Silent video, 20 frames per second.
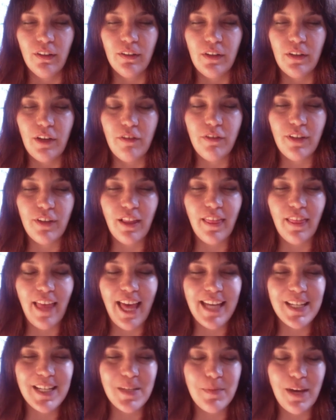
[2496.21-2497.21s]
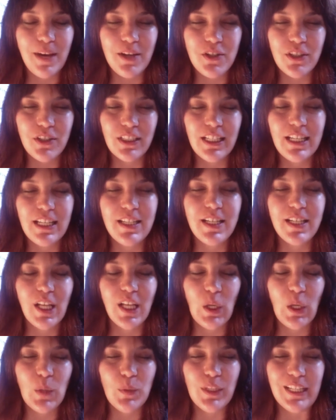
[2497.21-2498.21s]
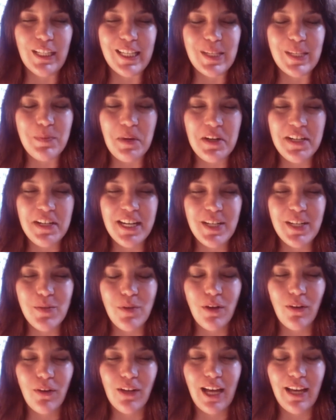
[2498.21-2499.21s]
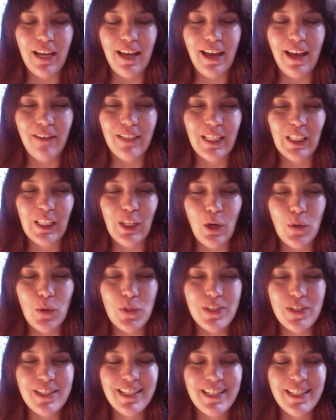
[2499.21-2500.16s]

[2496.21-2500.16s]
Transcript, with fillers: I feel that especially. It's a global experience. We all kind of have it close.